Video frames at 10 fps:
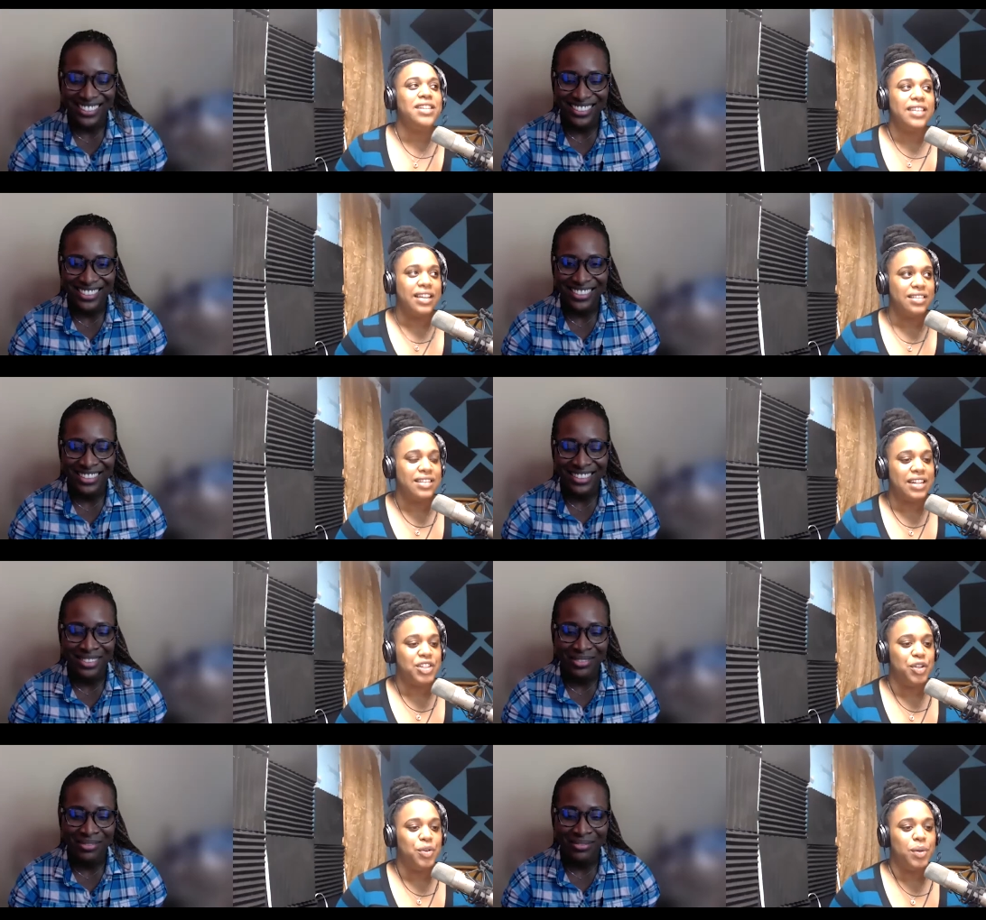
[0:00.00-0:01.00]
Speaker 1: the things that
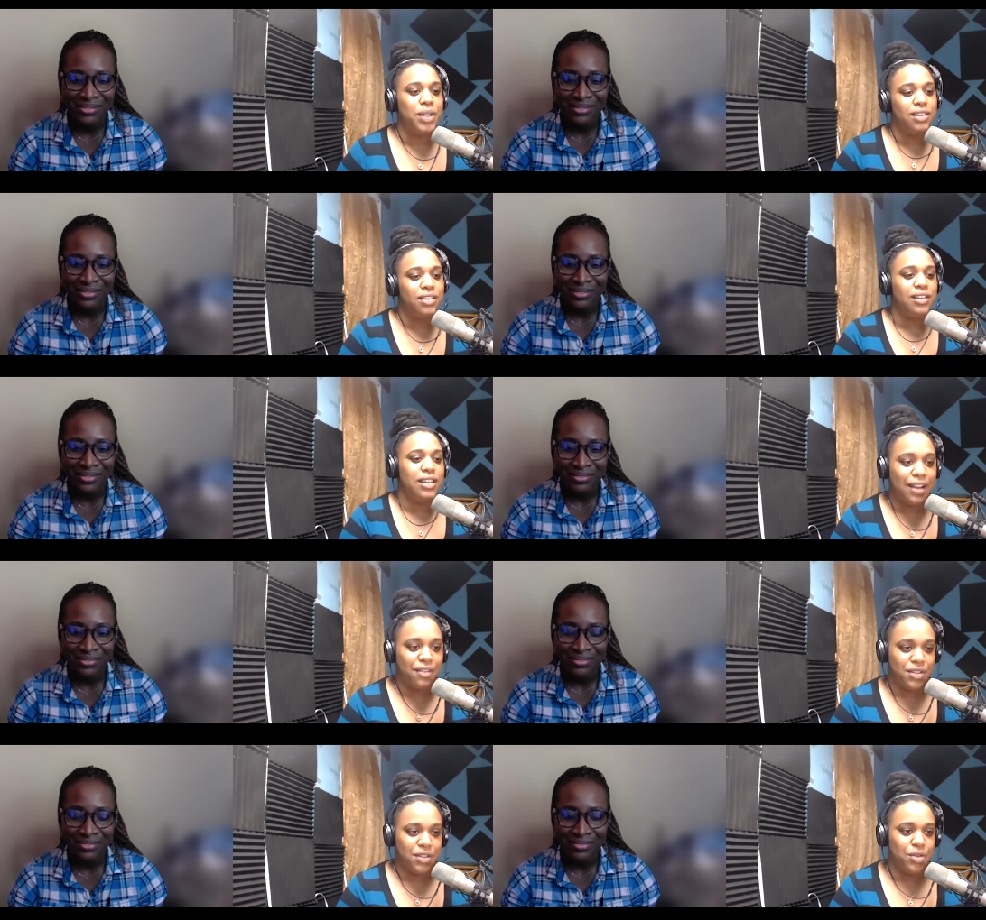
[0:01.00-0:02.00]
you would have
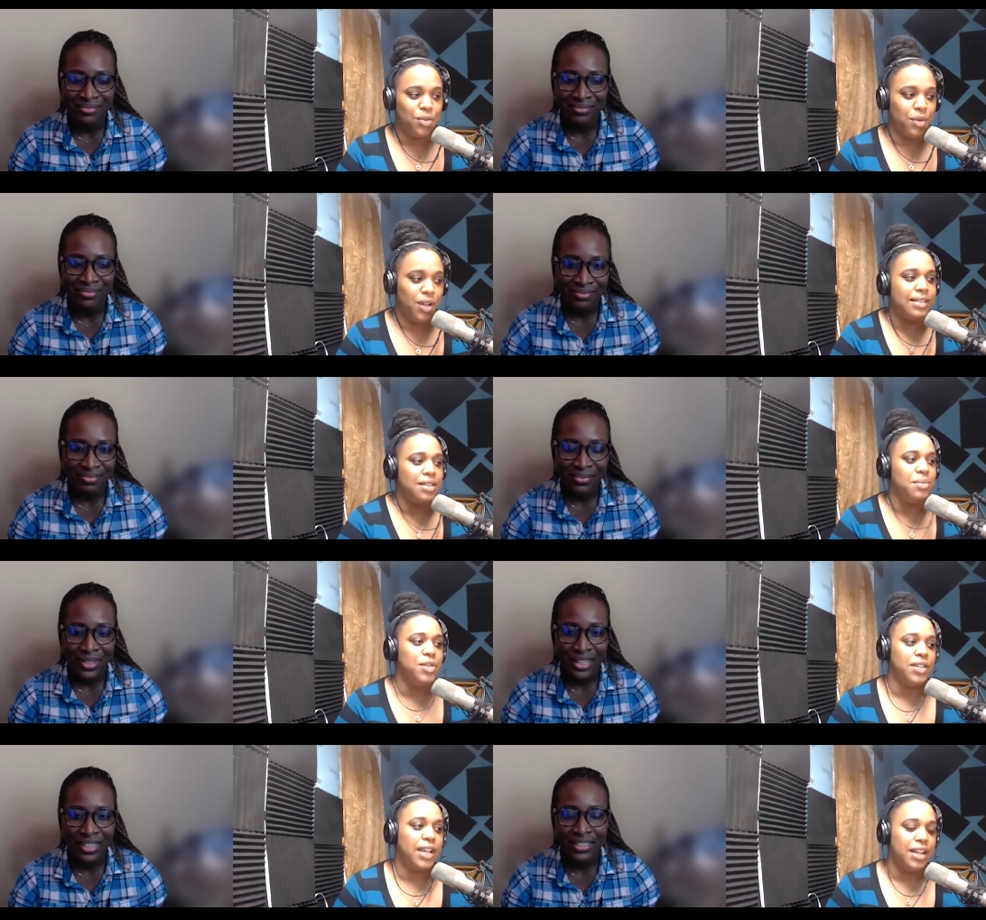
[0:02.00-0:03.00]
to do as a
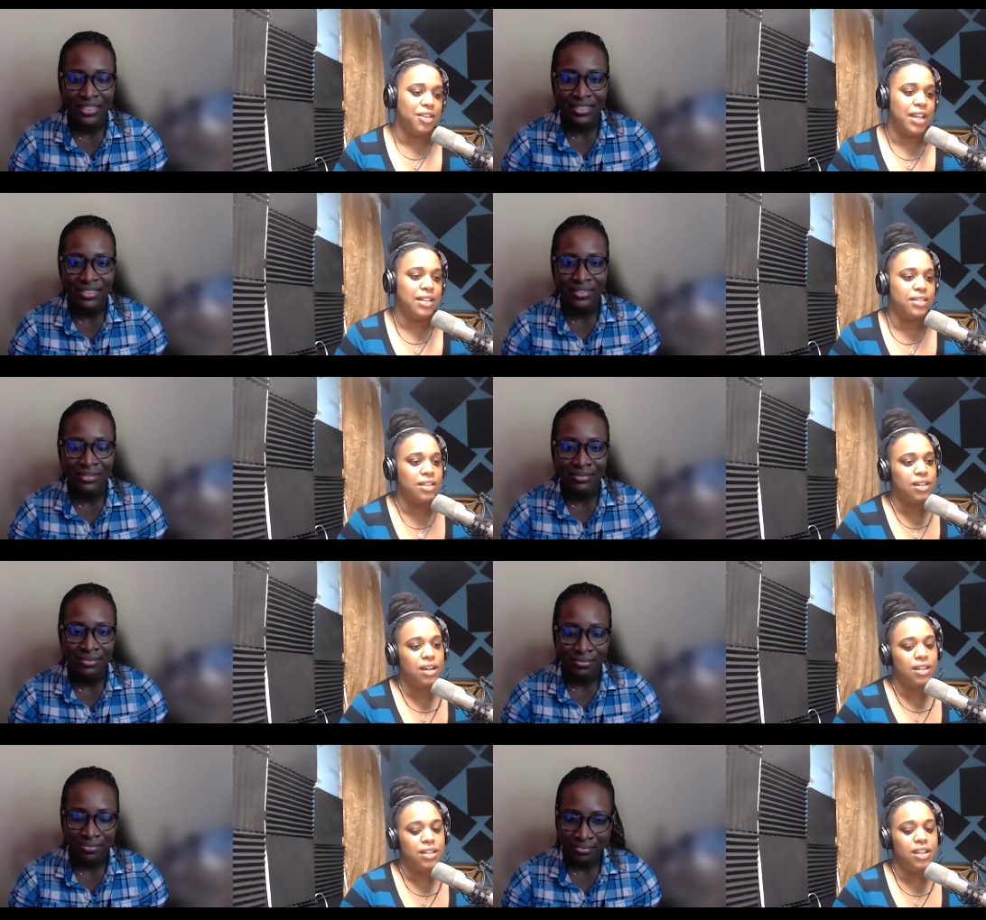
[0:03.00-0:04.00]
music educator
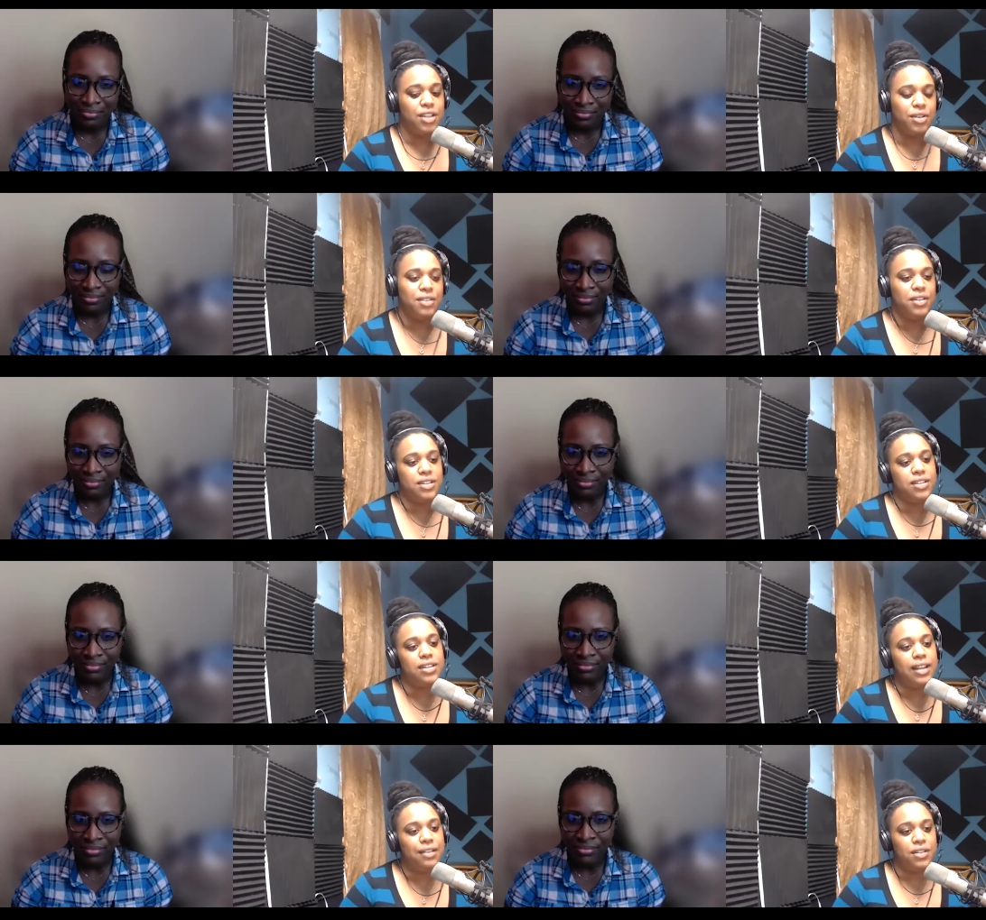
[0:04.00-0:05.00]
on the university
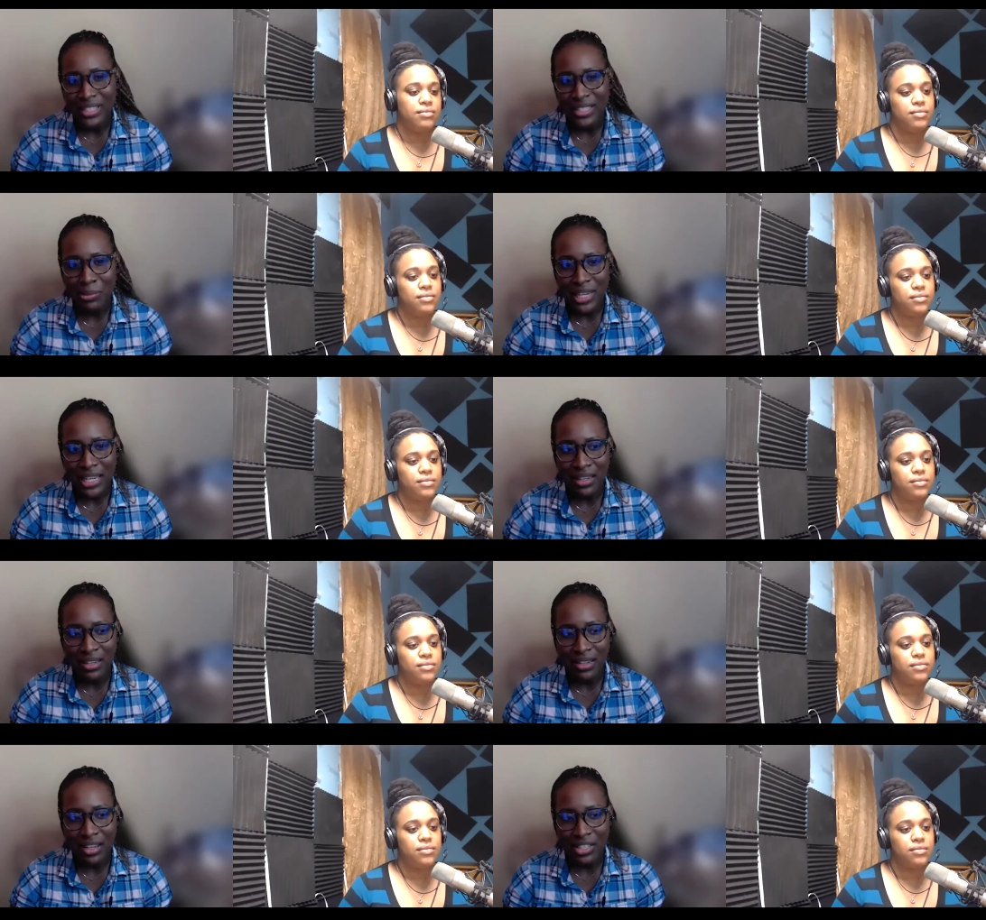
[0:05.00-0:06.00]
level?
Speaker 2: To be
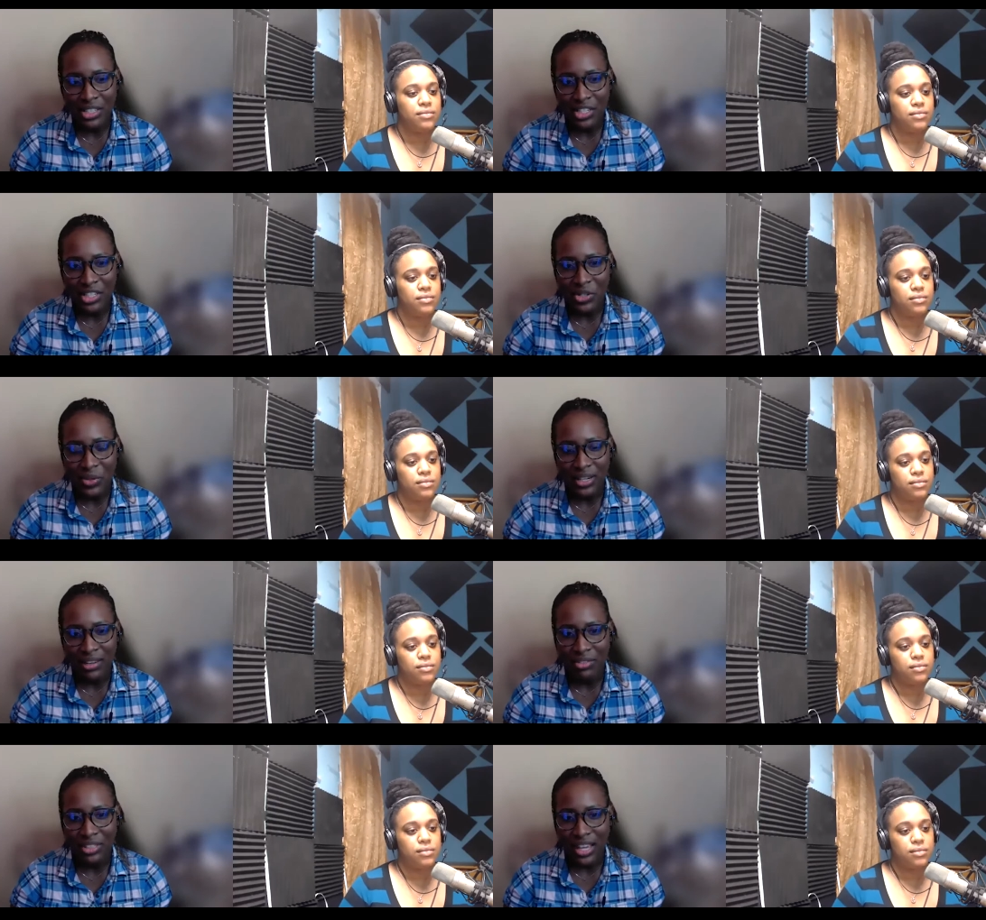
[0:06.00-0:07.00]
a tertiary
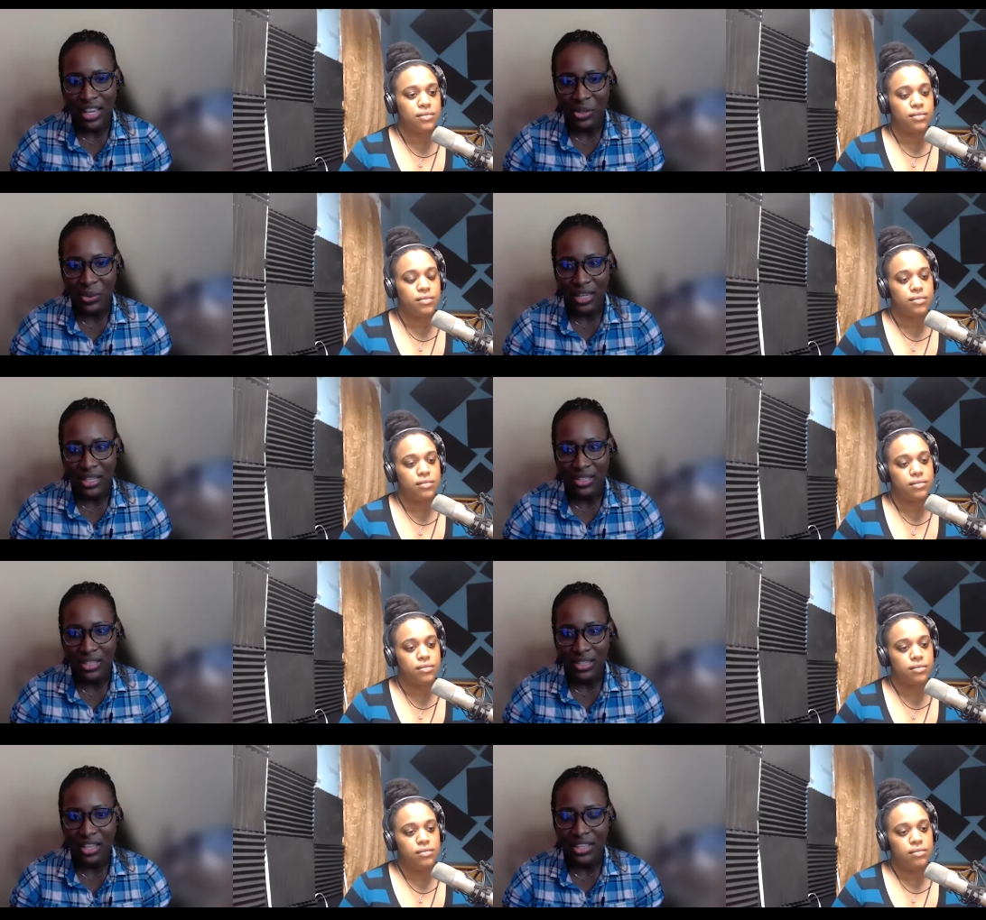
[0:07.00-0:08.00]
level
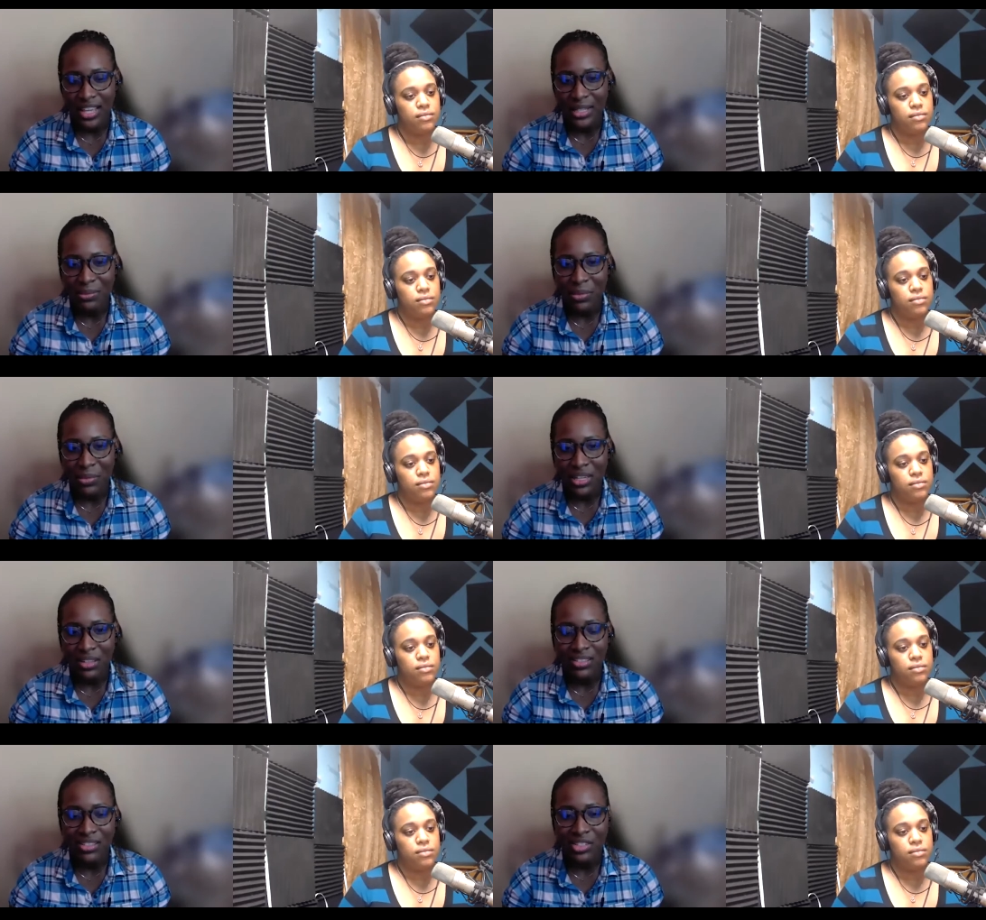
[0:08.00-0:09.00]
educator, that
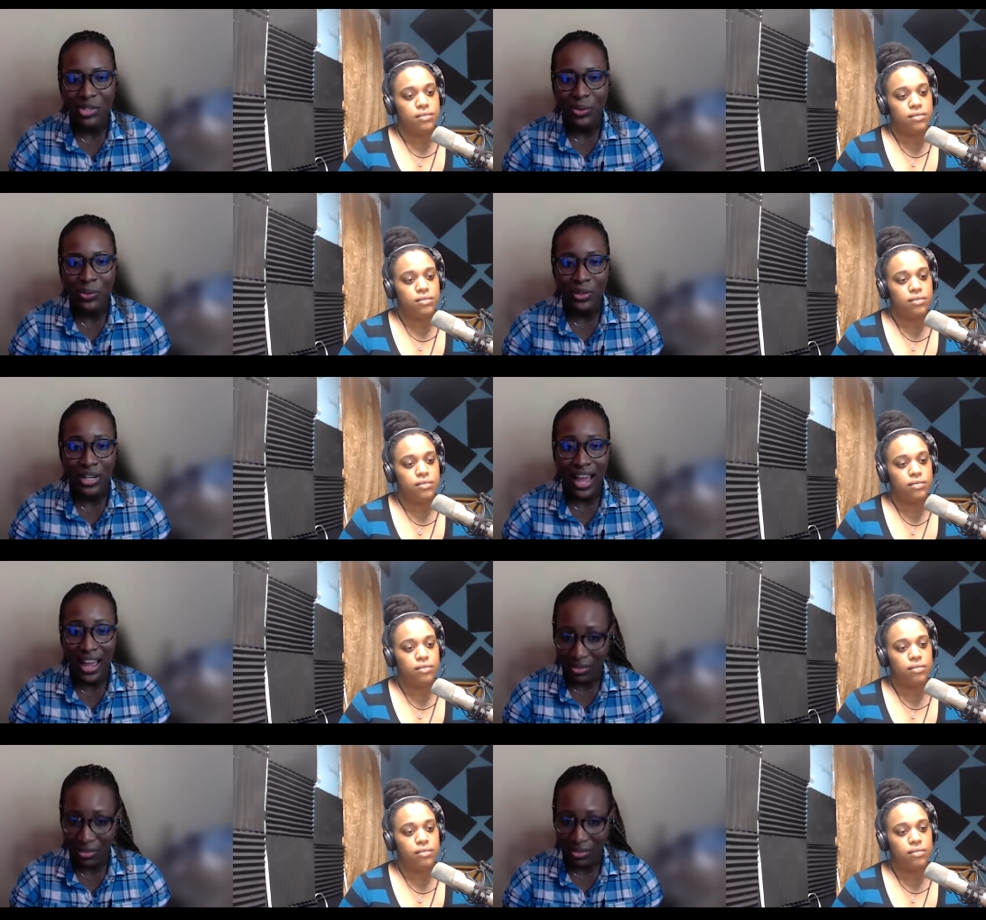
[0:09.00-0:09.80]
means you would have